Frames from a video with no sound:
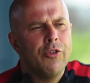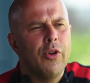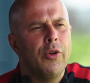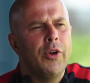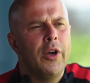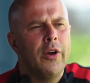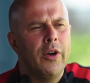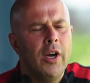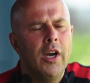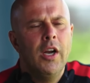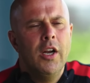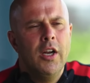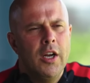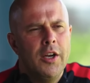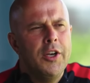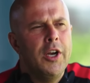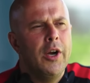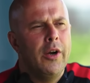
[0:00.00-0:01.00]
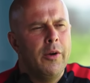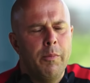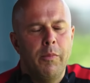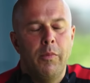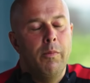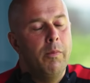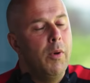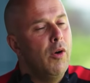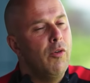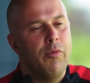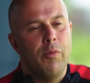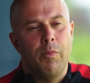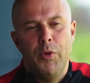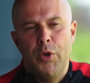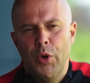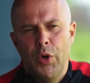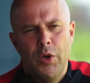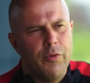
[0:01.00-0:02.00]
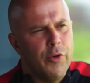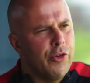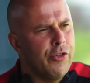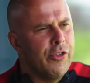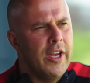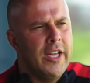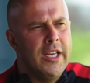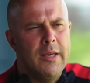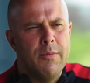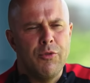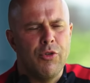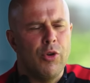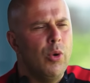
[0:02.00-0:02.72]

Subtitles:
So they're both beautiful stadiums.